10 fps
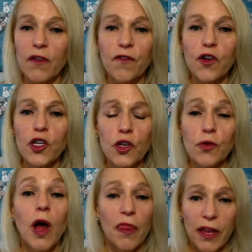not for
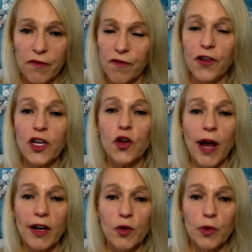you then
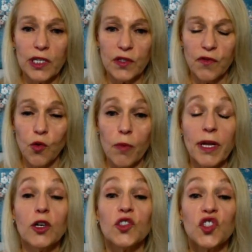figure out who it's for
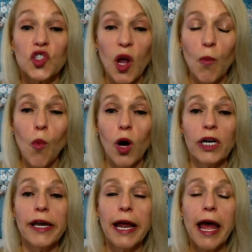because
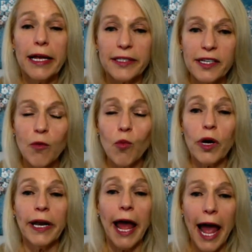someone
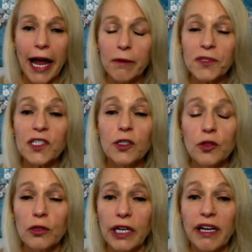someone
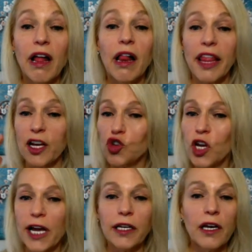absolutely like
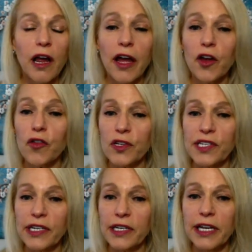Jan and I are
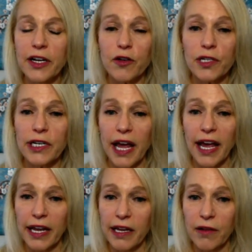sitting here
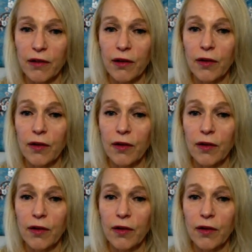today